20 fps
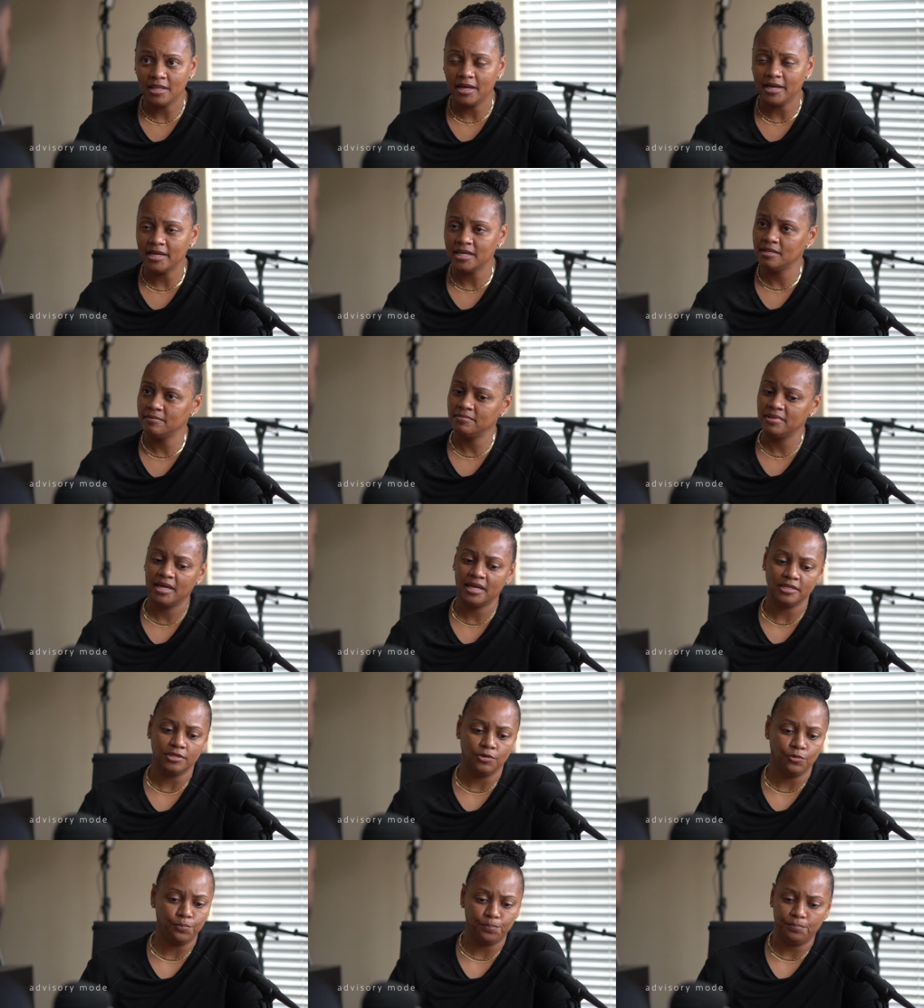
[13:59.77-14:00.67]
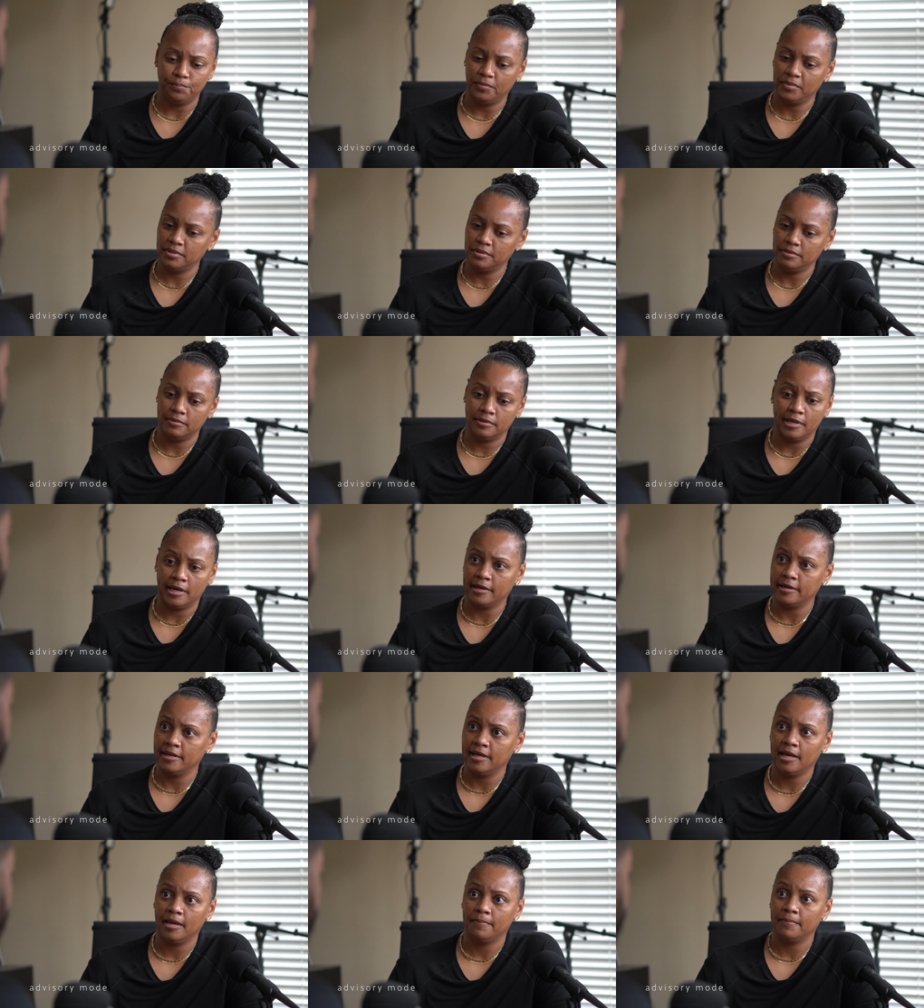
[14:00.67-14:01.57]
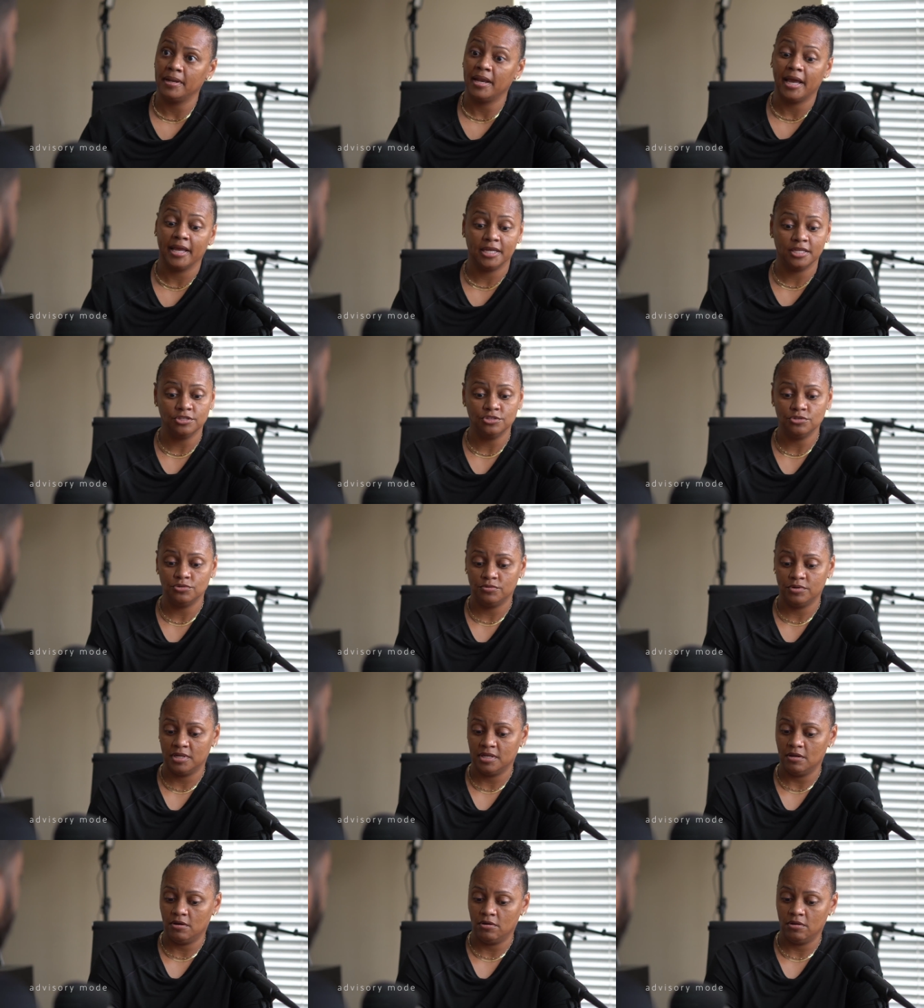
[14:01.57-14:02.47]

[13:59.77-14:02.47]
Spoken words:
And I'm like, nope, not going to happen. I can do it on